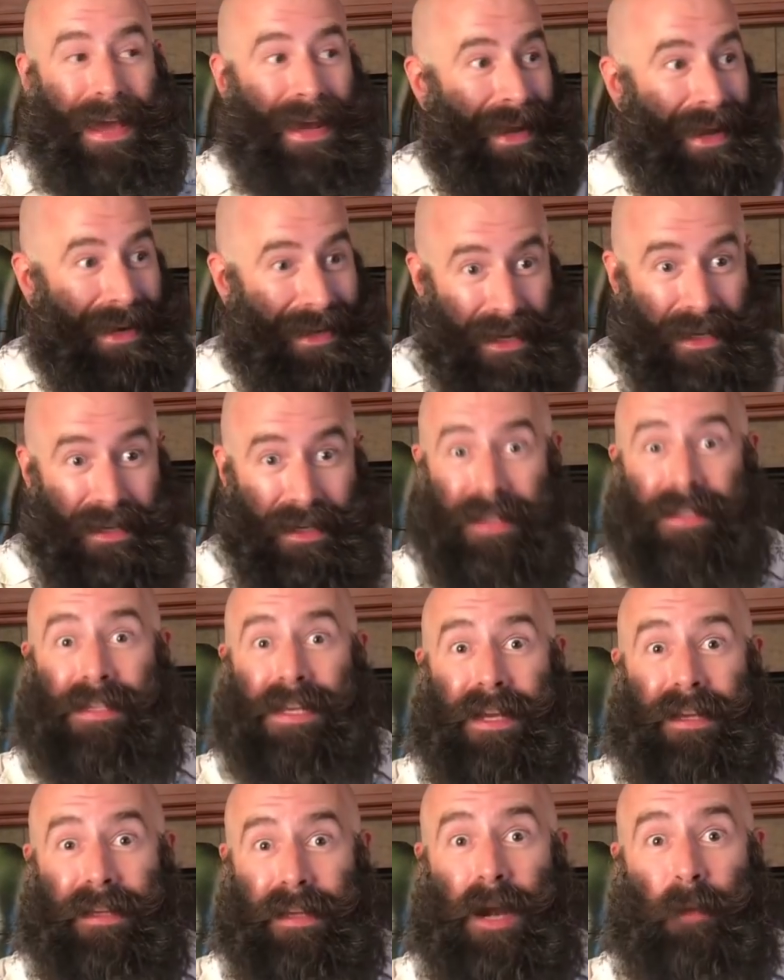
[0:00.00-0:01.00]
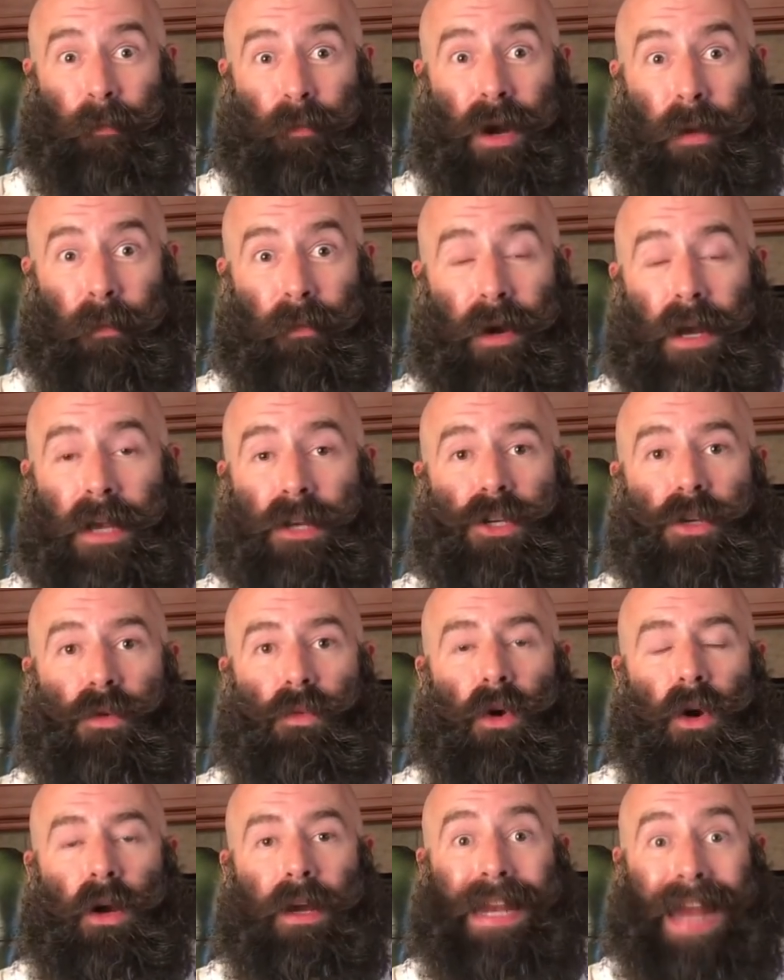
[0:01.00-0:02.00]
And it does take a lot of
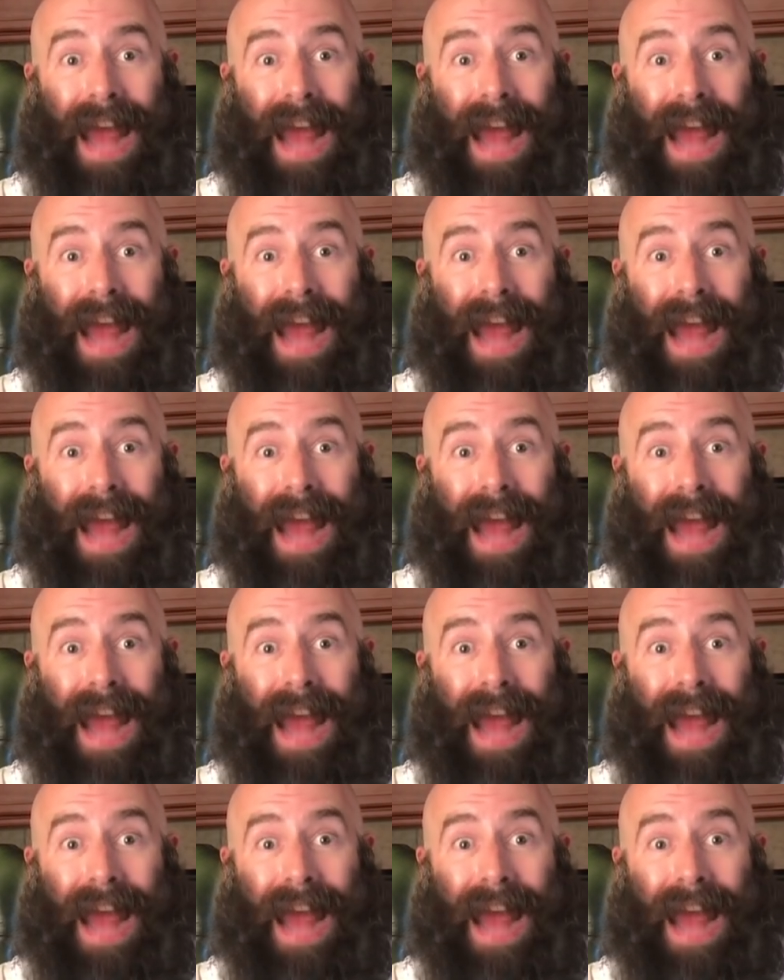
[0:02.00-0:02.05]
preparation work.